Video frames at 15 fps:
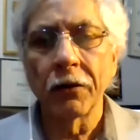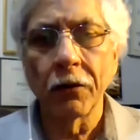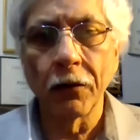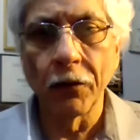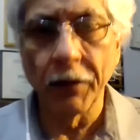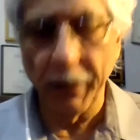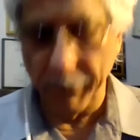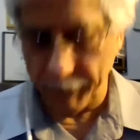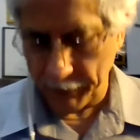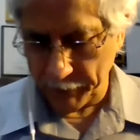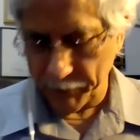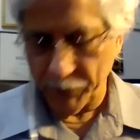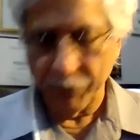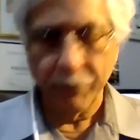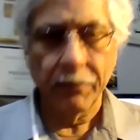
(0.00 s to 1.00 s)
Good evening.
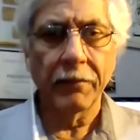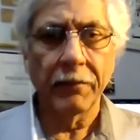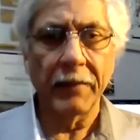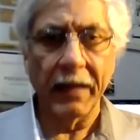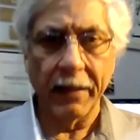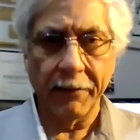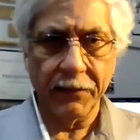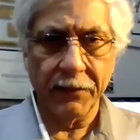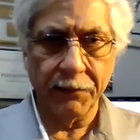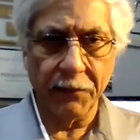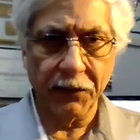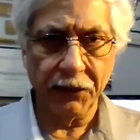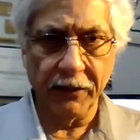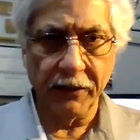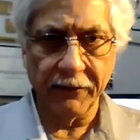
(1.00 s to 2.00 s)
My name is
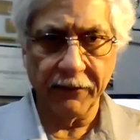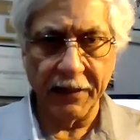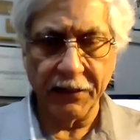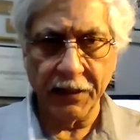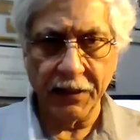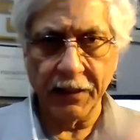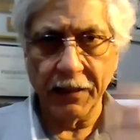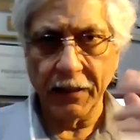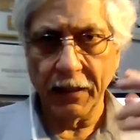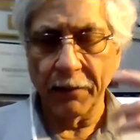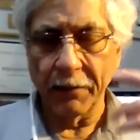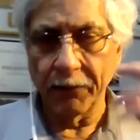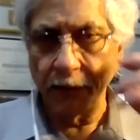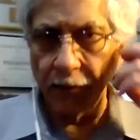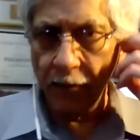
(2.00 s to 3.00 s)
Bashir Fancy.
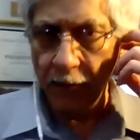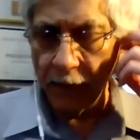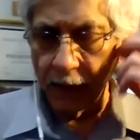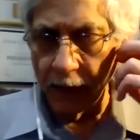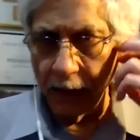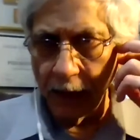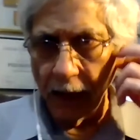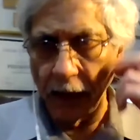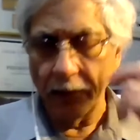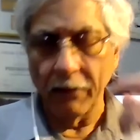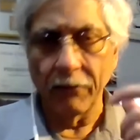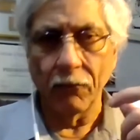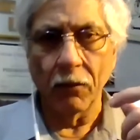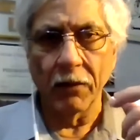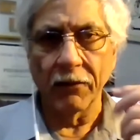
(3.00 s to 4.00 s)
I'm
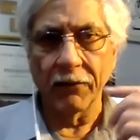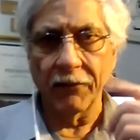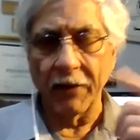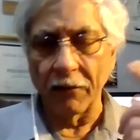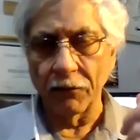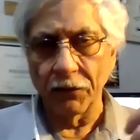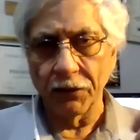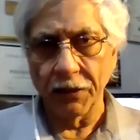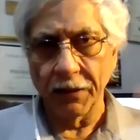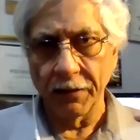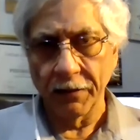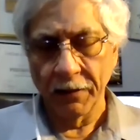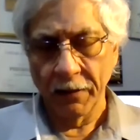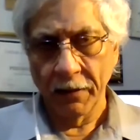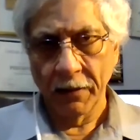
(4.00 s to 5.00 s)
one of the founders and
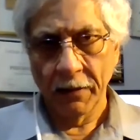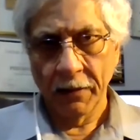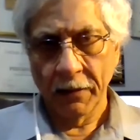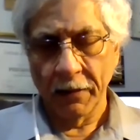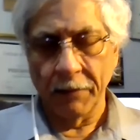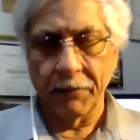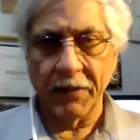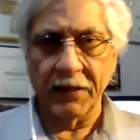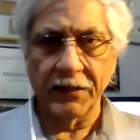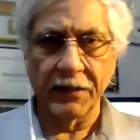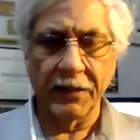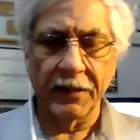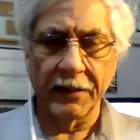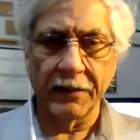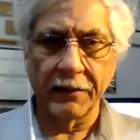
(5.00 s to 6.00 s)
the
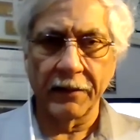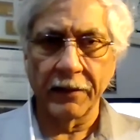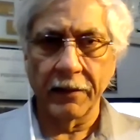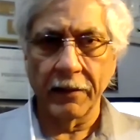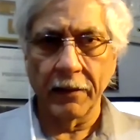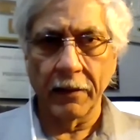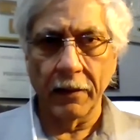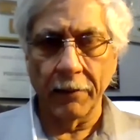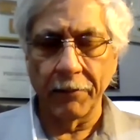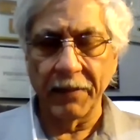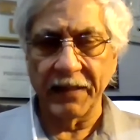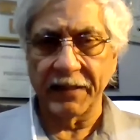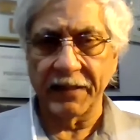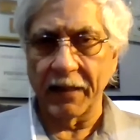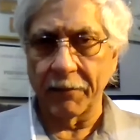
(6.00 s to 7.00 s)
president of
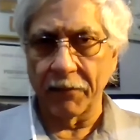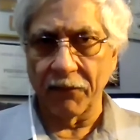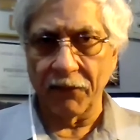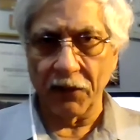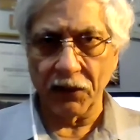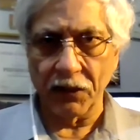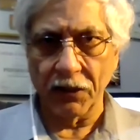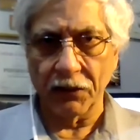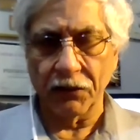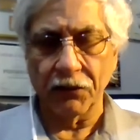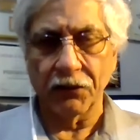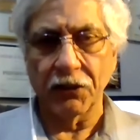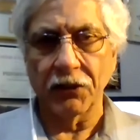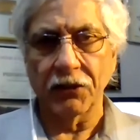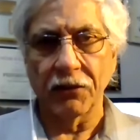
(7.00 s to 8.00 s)
BIZTEK Professional
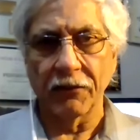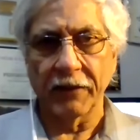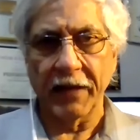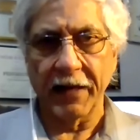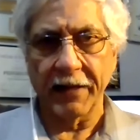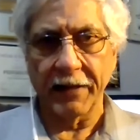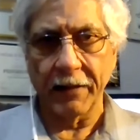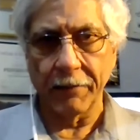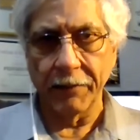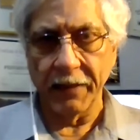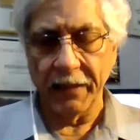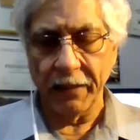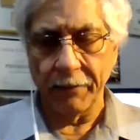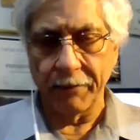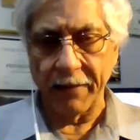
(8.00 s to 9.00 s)
Association Canada,
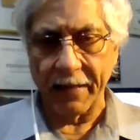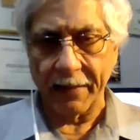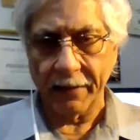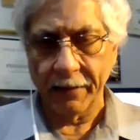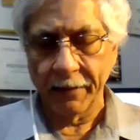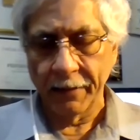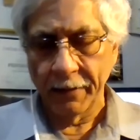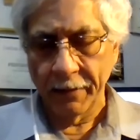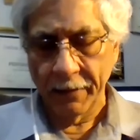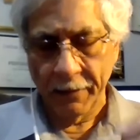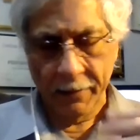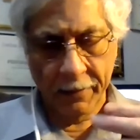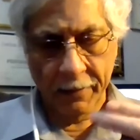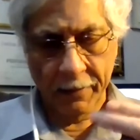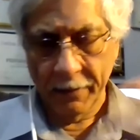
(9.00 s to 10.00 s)
BTPAC.
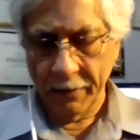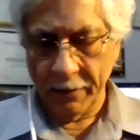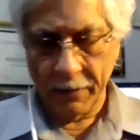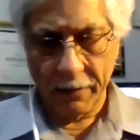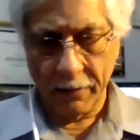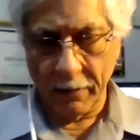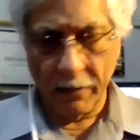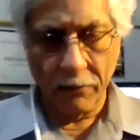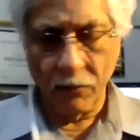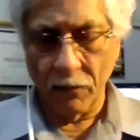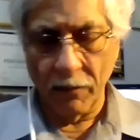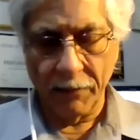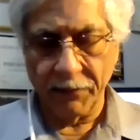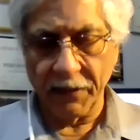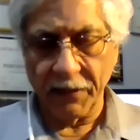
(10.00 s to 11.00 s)
Our
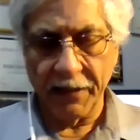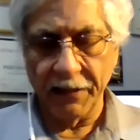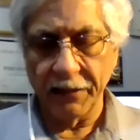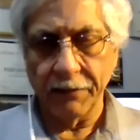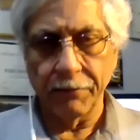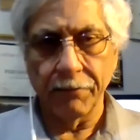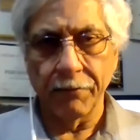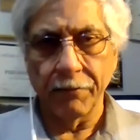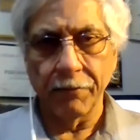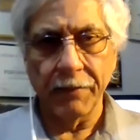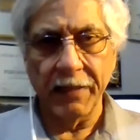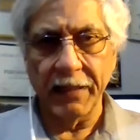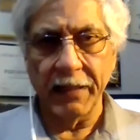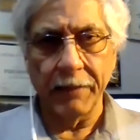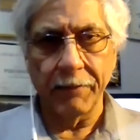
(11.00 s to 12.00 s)
website is
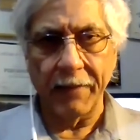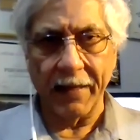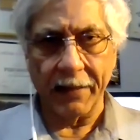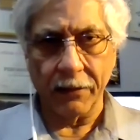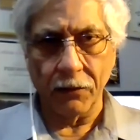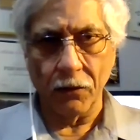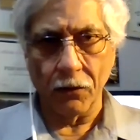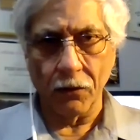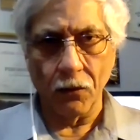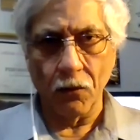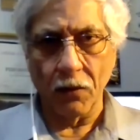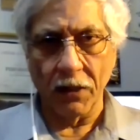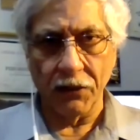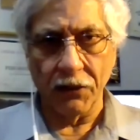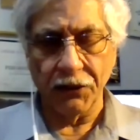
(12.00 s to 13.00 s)

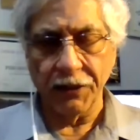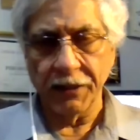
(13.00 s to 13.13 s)
btpac.org.